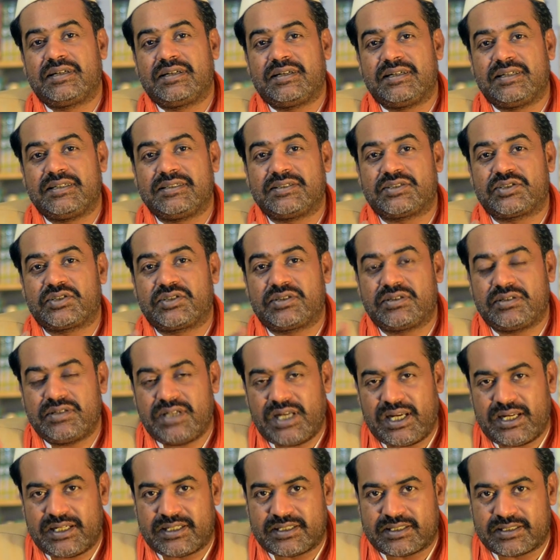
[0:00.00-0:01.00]
his
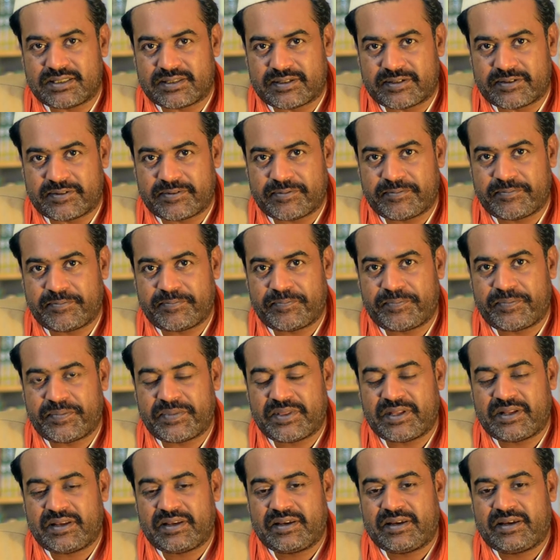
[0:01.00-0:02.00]
creator,
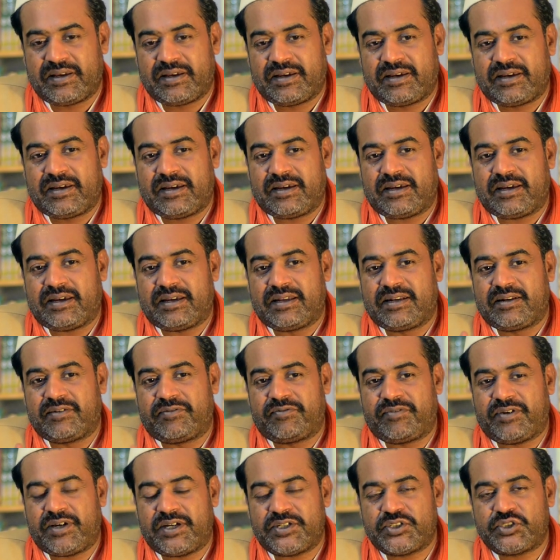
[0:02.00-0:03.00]
in a
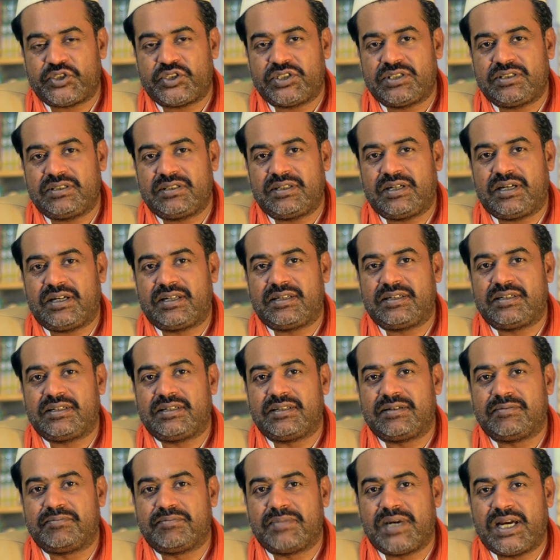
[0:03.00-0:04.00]
fashion and
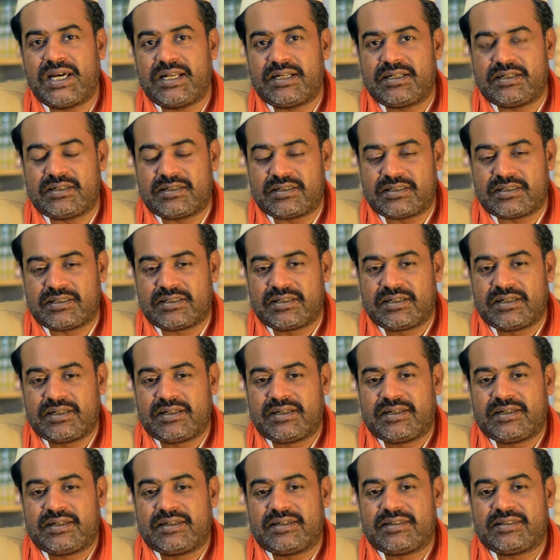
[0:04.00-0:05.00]
in a manner
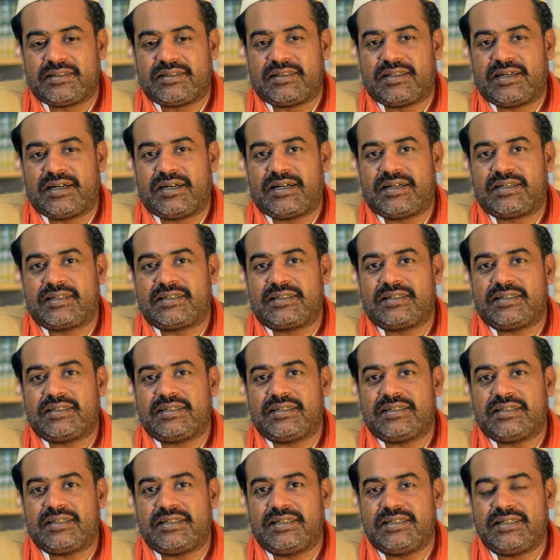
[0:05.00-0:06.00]
that
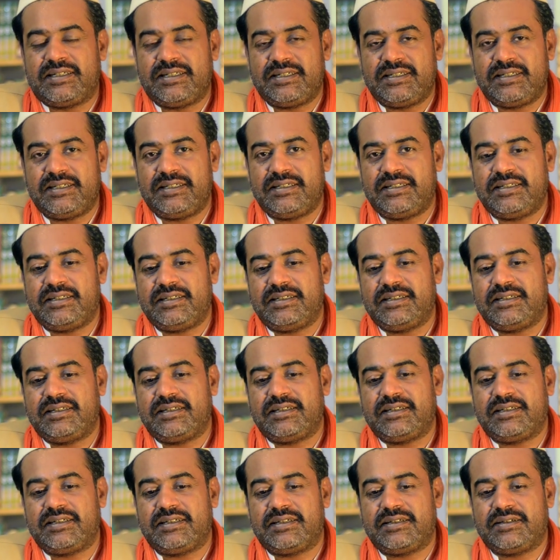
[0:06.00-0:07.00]
he
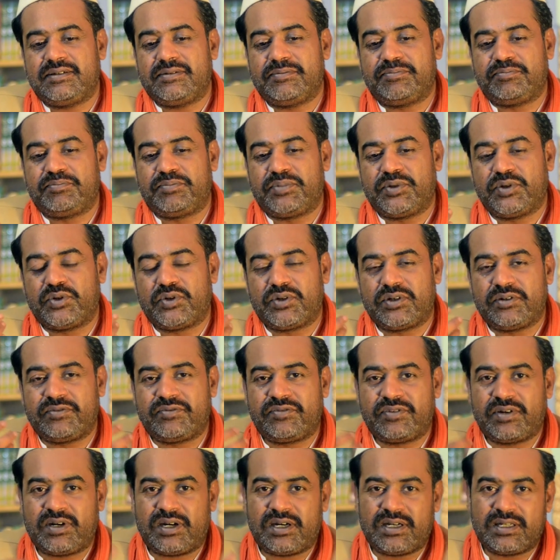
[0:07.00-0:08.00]

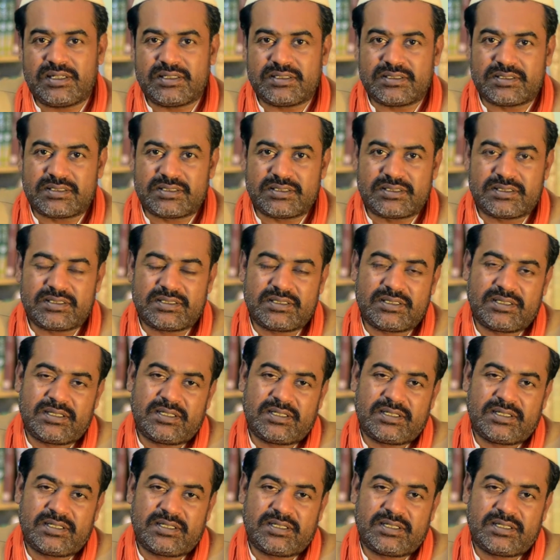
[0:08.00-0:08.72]
purifies